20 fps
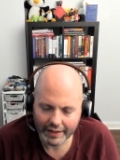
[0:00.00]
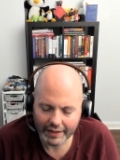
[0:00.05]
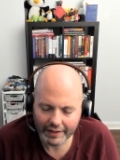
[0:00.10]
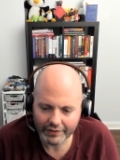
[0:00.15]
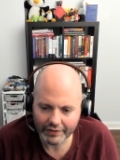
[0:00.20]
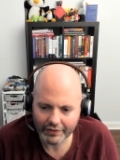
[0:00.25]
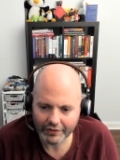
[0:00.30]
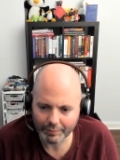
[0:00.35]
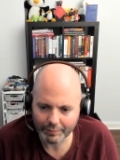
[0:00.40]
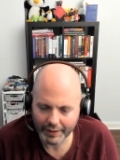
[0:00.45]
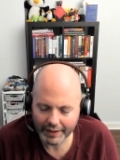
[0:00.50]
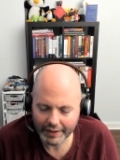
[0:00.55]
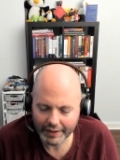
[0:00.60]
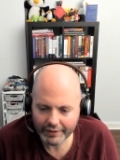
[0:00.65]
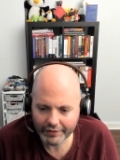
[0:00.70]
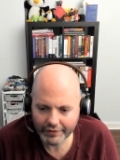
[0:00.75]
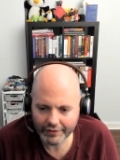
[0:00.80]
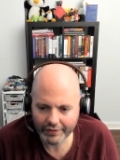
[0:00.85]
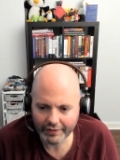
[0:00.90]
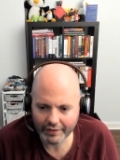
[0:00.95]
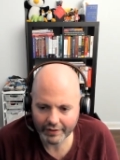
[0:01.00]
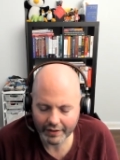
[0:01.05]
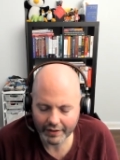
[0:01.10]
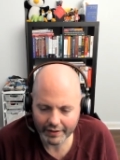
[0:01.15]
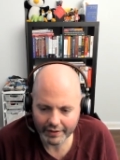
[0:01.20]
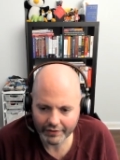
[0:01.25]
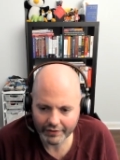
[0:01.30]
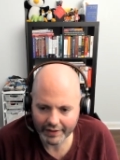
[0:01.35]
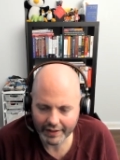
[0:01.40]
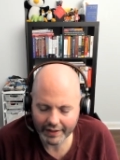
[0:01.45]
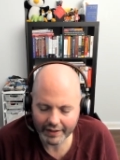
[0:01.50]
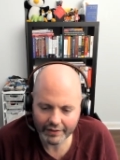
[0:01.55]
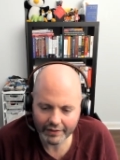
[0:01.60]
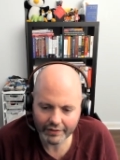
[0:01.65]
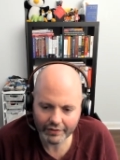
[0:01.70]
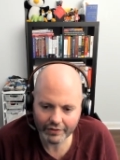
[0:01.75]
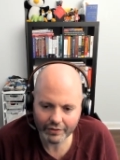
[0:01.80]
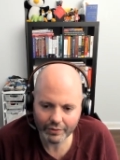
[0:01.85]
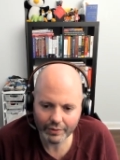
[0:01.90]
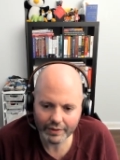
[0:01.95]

easy space to get into,